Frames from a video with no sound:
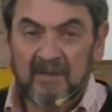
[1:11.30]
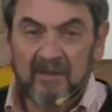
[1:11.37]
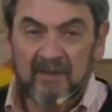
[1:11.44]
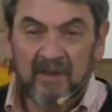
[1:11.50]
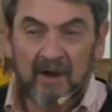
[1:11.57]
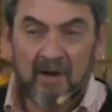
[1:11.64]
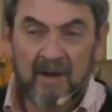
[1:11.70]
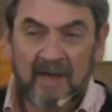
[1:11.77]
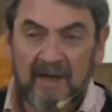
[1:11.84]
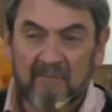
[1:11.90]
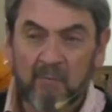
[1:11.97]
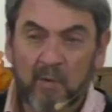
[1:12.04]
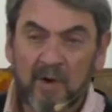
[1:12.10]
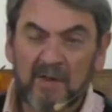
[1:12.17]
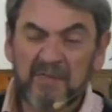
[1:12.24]
They all
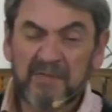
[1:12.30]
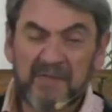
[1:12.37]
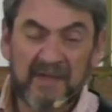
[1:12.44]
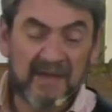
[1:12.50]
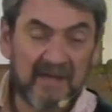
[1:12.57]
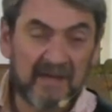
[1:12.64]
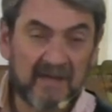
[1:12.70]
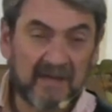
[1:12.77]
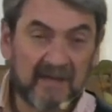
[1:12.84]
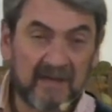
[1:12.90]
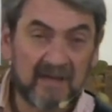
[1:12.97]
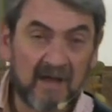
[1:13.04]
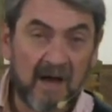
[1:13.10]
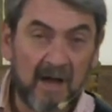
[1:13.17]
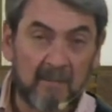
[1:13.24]
have one thing
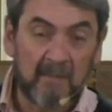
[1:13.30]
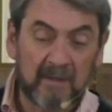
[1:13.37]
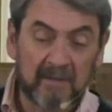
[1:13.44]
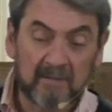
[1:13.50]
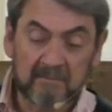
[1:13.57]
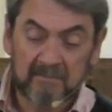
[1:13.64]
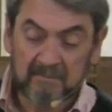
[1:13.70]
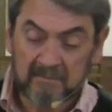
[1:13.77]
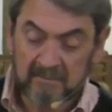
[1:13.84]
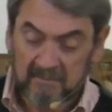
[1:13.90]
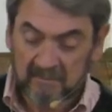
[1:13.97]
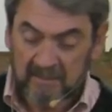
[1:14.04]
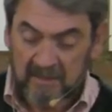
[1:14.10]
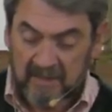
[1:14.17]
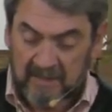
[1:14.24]
in common.
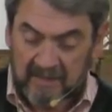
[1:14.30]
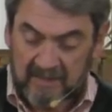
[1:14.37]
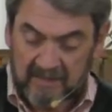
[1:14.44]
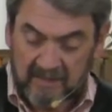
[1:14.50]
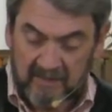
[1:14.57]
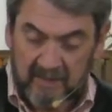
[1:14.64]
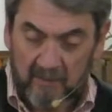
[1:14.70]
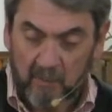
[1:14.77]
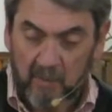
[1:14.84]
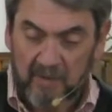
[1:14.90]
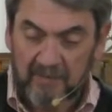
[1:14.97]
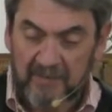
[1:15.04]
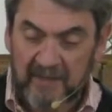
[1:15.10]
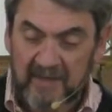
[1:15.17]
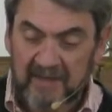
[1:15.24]
That
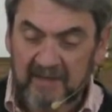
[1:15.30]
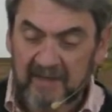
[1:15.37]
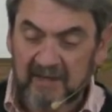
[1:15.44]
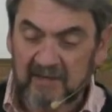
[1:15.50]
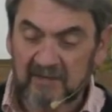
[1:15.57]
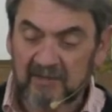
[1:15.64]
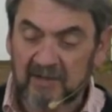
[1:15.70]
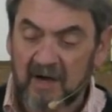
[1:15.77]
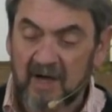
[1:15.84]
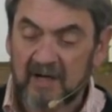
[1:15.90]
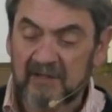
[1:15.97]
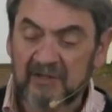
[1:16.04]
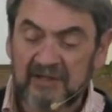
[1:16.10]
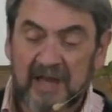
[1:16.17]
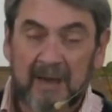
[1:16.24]
one thing is
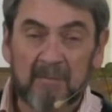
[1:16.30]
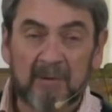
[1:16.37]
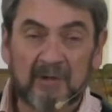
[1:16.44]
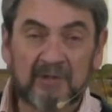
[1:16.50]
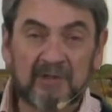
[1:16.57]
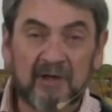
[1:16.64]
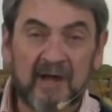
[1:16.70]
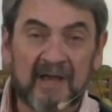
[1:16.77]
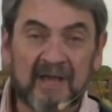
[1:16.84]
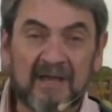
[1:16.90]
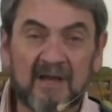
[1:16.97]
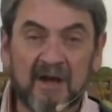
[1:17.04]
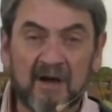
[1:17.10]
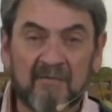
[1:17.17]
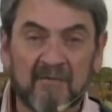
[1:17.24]
God established a
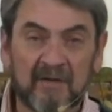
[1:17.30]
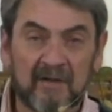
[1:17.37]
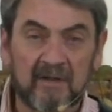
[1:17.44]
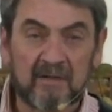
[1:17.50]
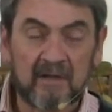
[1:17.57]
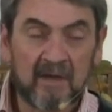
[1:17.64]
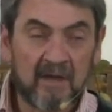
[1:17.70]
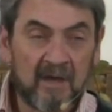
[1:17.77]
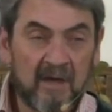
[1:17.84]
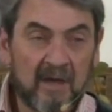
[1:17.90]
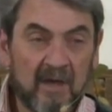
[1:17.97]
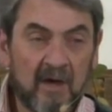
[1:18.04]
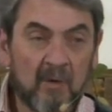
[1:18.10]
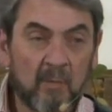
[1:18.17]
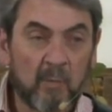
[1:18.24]
covenant
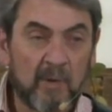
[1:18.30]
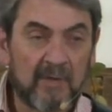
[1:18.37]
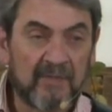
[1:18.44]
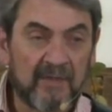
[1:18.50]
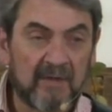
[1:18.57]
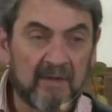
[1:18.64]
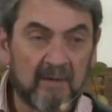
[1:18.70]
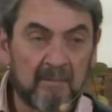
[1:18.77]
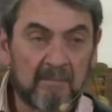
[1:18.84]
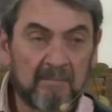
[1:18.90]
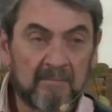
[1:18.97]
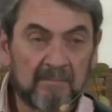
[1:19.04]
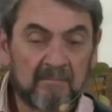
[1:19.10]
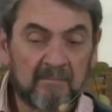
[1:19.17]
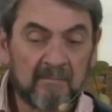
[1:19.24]
with them.
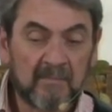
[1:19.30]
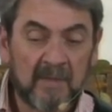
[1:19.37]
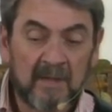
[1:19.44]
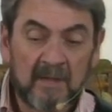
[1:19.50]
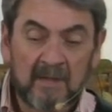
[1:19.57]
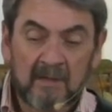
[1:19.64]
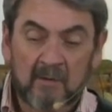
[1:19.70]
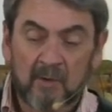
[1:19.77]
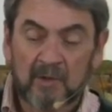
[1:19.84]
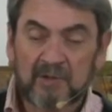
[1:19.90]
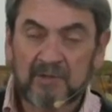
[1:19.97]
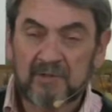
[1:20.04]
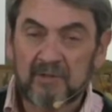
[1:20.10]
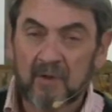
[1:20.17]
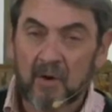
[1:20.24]
Of
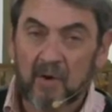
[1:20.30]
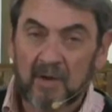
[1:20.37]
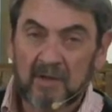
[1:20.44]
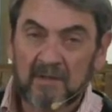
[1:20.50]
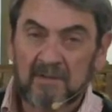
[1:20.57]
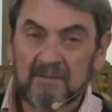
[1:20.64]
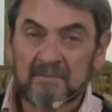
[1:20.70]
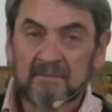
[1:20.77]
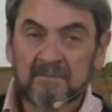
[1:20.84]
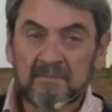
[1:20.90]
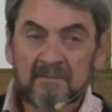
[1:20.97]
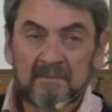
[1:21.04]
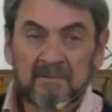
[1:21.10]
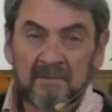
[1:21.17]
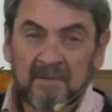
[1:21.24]
course, Noah
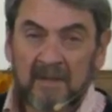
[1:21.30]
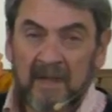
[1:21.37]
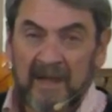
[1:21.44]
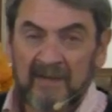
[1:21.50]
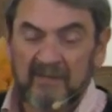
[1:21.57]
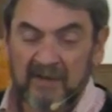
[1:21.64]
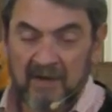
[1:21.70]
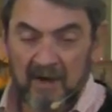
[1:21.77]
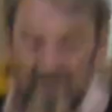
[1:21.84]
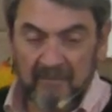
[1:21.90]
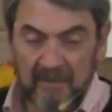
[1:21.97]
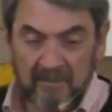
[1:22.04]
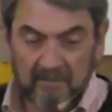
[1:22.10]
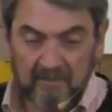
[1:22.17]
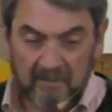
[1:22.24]
had the
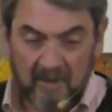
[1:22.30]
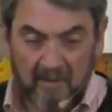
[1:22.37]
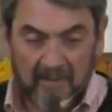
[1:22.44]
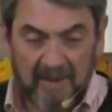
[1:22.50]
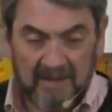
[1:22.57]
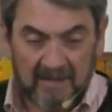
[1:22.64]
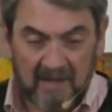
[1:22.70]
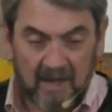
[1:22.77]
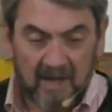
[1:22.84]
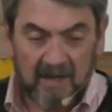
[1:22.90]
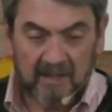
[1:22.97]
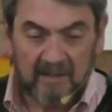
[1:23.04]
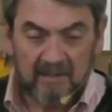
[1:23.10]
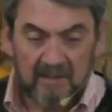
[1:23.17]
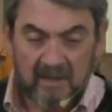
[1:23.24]
covenant about
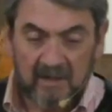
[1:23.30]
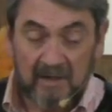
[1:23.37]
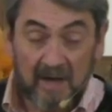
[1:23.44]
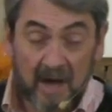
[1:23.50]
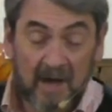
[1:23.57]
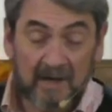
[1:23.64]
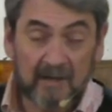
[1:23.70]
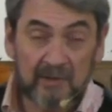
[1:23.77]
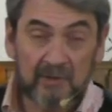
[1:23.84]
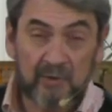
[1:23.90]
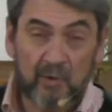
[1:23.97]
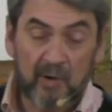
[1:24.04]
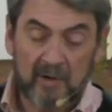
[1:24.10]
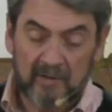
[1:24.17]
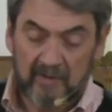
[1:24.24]
God not
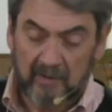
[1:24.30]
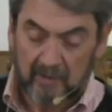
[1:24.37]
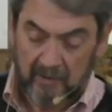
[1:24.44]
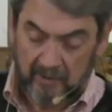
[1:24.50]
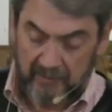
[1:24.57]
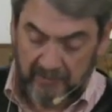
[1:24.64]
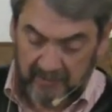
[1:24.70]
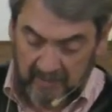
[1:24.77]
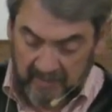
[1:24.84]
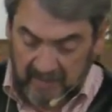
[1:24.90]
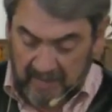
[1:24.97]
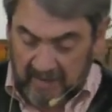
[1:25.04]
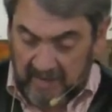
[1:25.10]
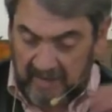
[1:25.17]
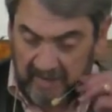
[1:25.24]
destroying the earth
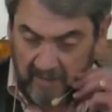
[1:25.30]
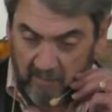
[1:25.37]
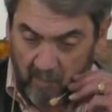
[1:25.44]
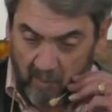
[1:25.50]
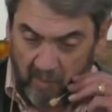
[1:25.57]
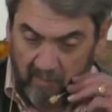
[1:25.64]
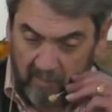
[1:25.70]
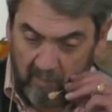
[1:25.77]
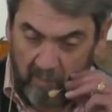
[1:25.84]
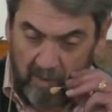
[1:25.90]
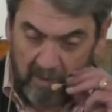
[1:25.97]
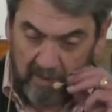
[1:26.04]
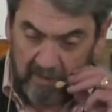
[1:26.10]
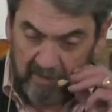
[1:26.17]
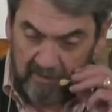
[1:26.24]
anymore with
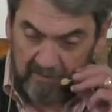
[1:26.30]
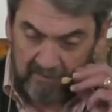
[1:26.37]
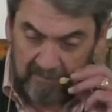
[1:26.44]
water.